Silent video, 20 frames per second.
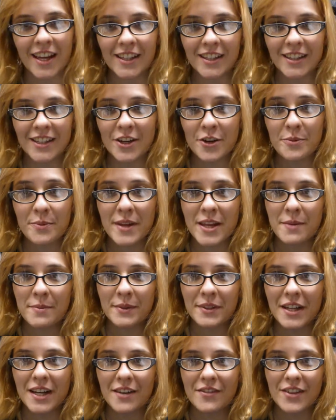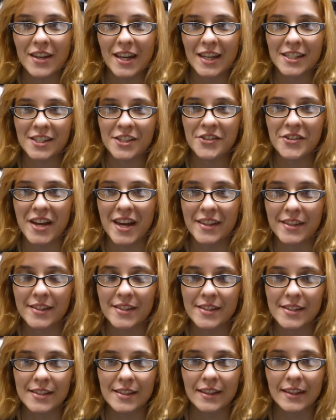Hello, people of the internet.
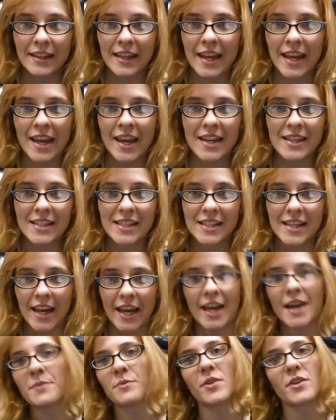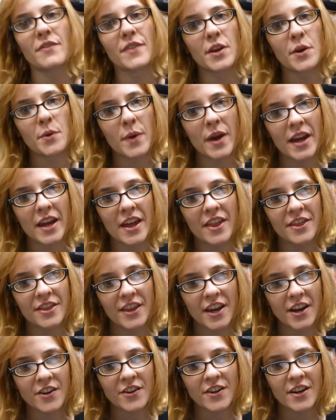This is Lee, and today I'm reviewing
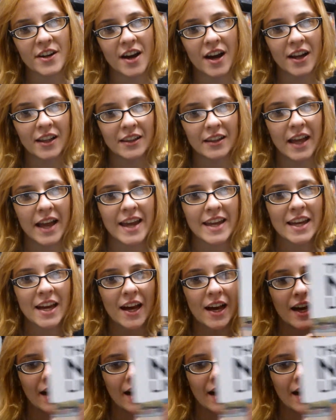They're Not Like